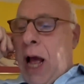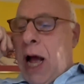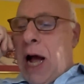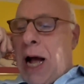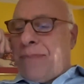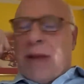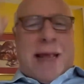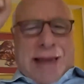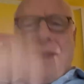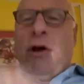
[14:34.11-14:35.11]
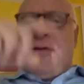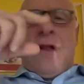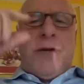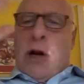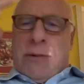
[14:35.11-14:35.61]
And those
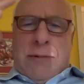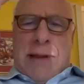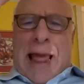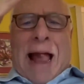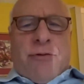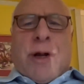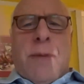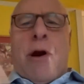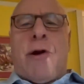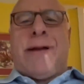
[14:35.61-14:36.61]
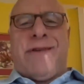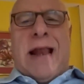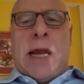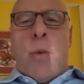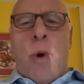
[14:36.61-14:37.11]
numbers, African Americans
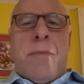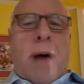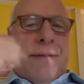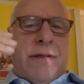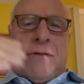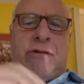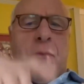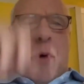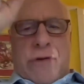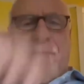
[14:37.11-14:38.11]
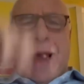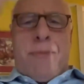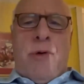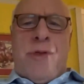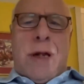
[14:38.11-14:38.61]
in any one month, it's a small
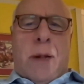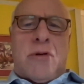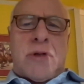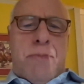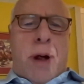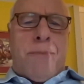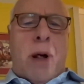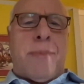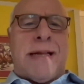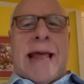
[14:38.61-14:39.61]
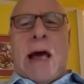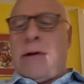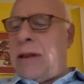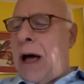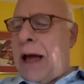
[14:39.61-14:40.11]
sample. The numbers bump up and down
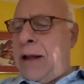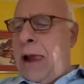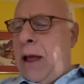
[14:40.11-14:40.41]
a lot.